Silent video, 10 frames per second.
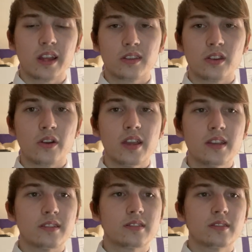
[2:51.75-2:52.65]
that there
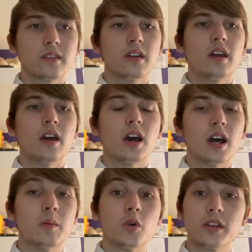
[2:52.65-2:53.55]
is
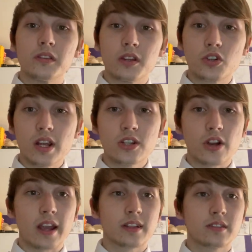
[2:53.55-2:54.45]
within the train
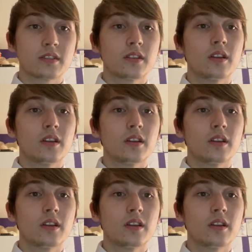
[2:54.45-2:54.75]
tracks.